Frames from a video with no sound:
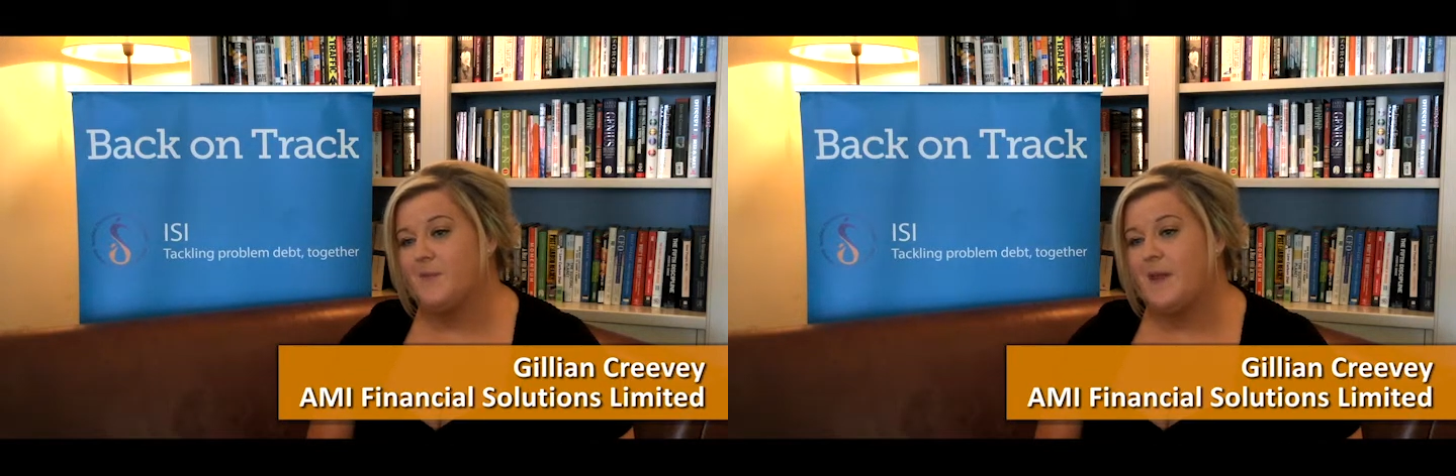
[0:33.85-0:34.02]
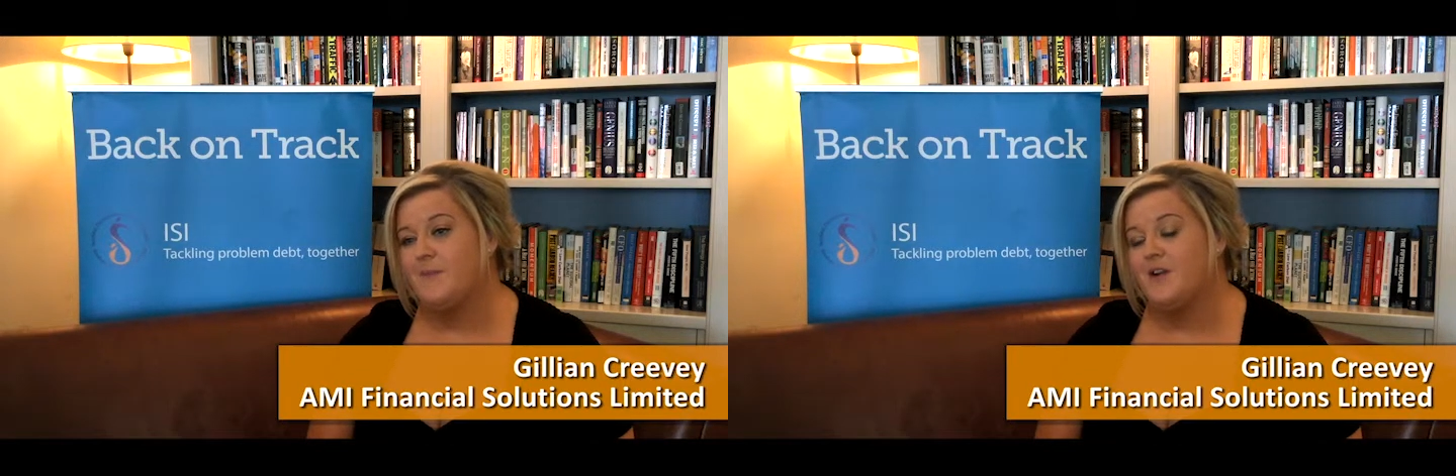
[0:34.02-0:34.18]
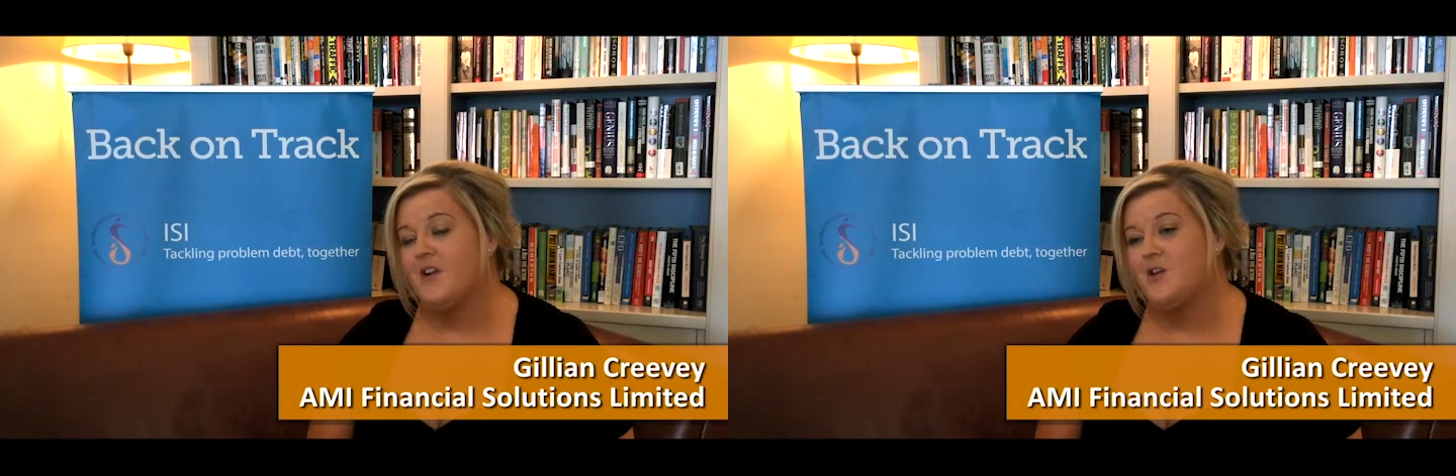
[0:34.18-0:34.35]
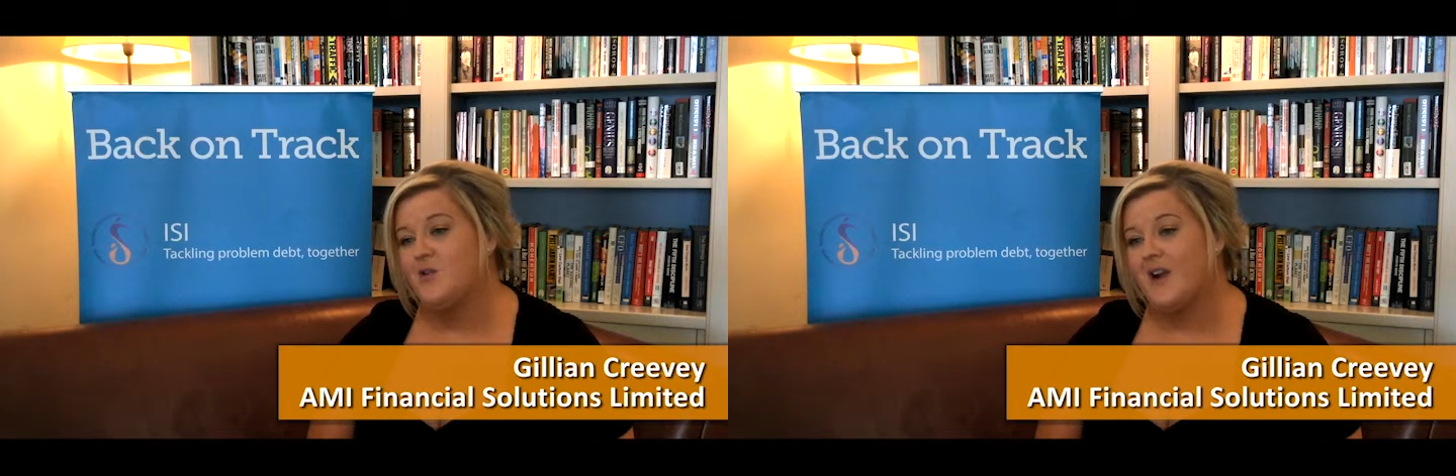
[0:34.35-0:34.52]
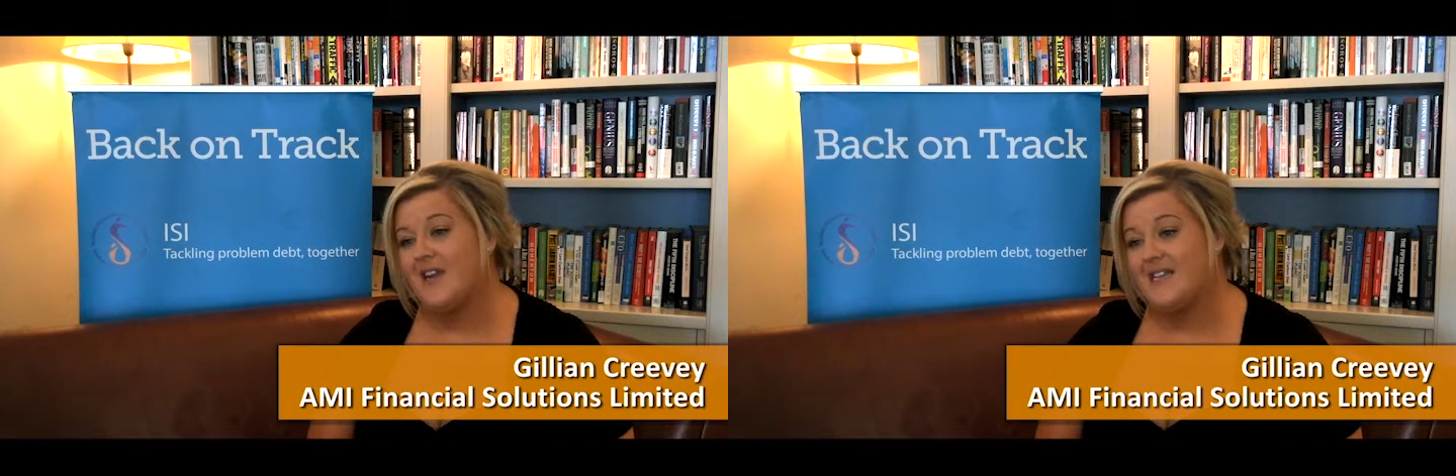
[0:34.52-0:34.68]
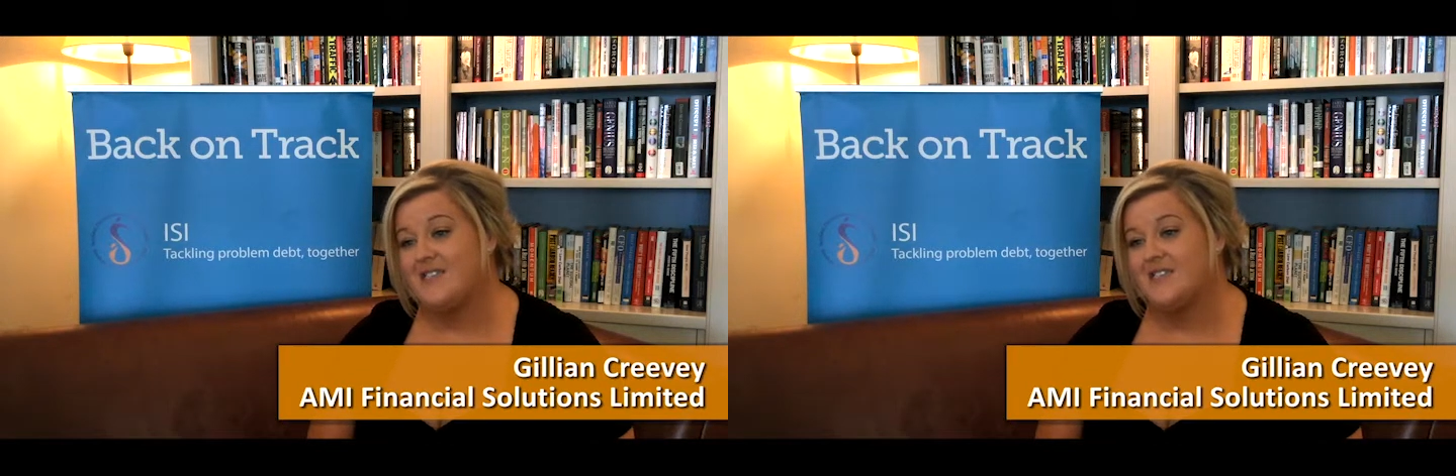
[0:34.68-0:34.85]
people who are
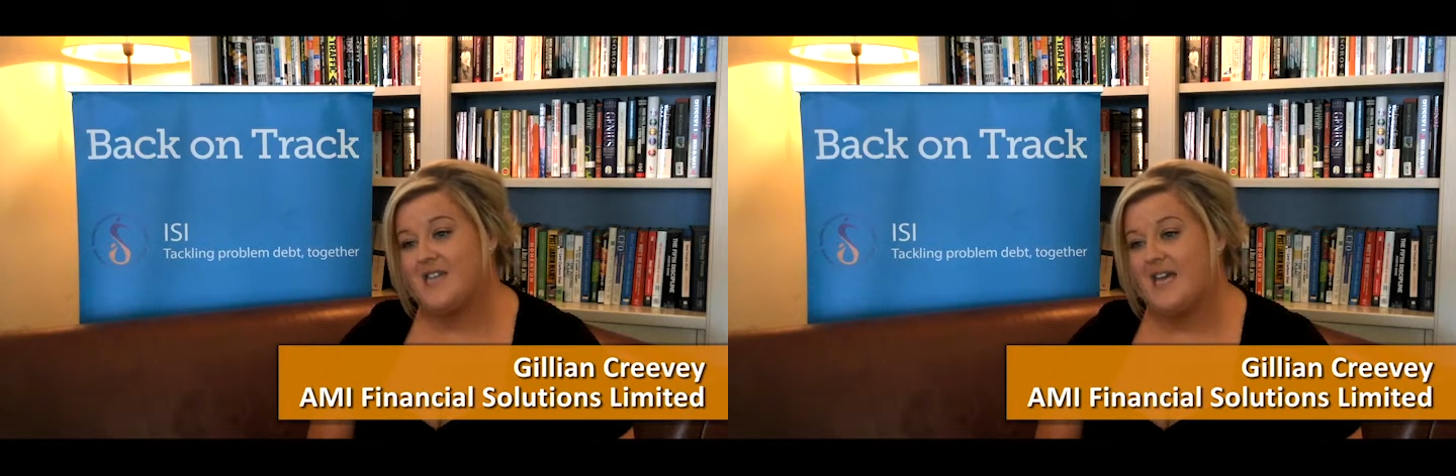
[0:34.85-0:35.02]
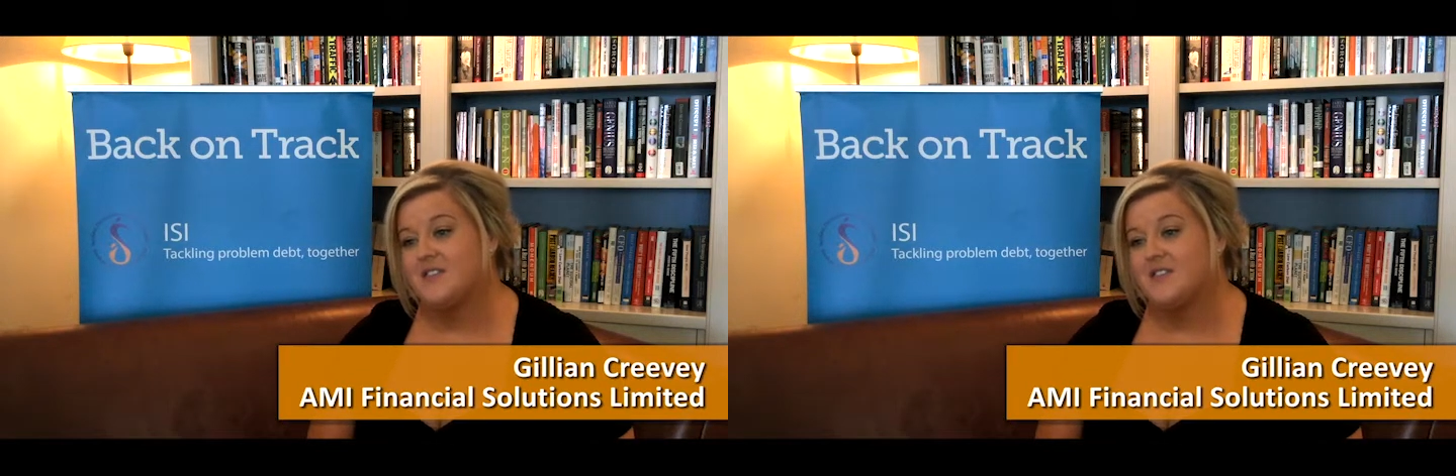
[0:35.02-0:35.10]
in debt.